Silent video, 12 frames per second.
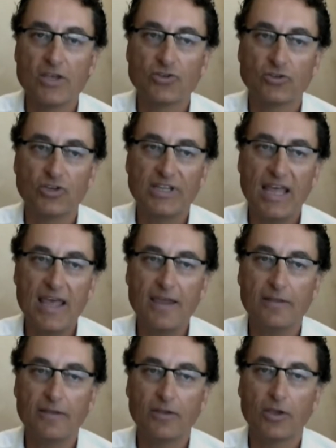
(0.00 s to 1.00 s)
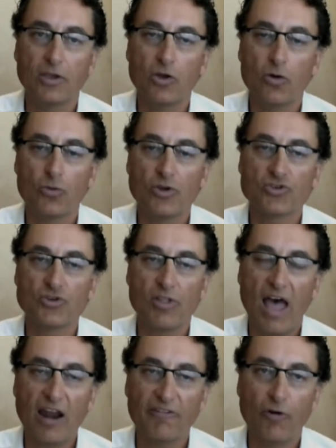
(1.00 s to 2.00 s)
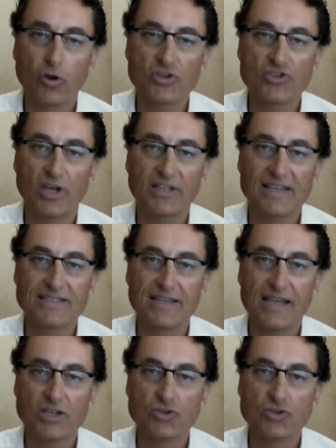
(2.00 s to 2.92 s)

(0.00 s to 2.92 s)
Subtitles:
So today, there's a lot of focus on SDN.